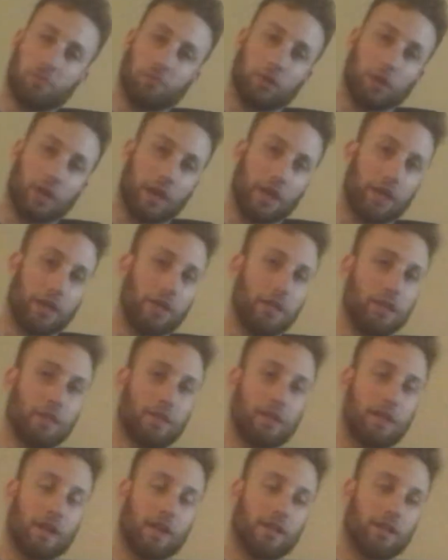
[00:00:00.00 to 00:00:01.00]
Okay,
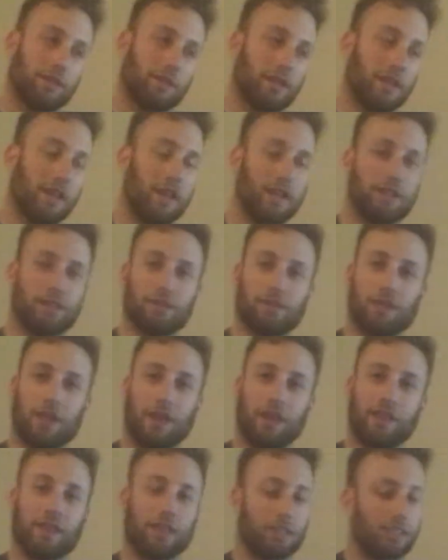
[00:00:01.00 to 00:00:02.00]
and again,
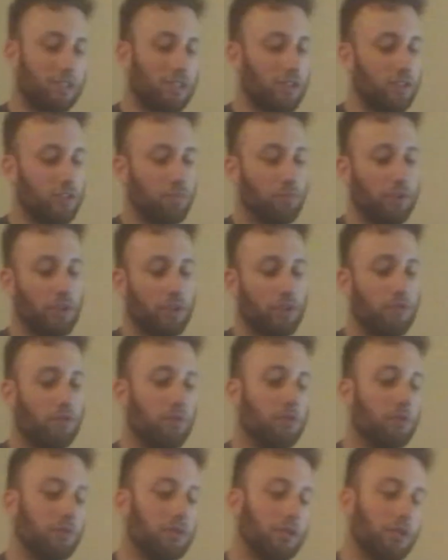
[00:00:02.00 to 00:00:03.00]
I think it sounds pretty
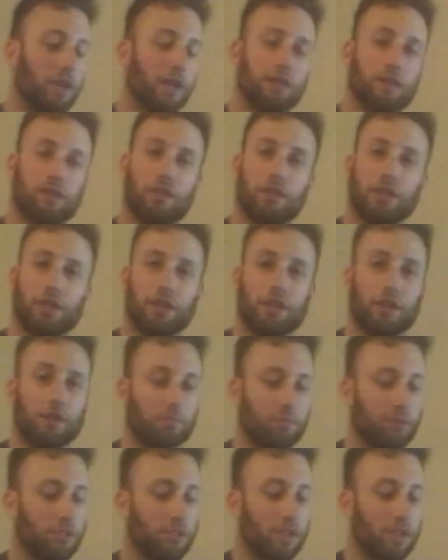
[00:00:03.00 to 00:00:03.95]
cool when you get it cleaned up to